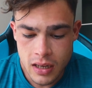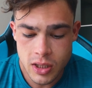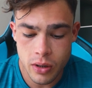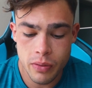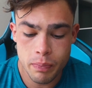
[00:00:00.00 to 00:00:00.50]

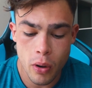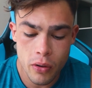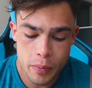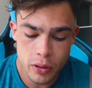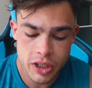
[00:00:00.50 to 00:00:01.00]
So
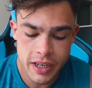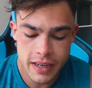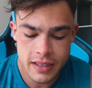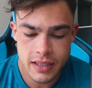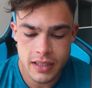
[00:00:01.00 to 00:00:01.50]
both push
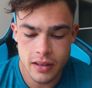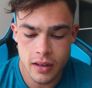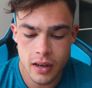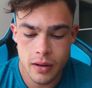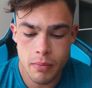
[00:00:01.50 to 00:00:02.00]
days,
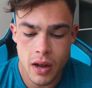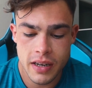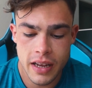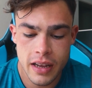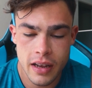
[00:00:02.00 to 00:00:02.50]

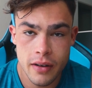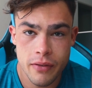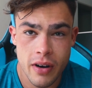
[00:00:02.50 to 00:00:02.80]
Monday and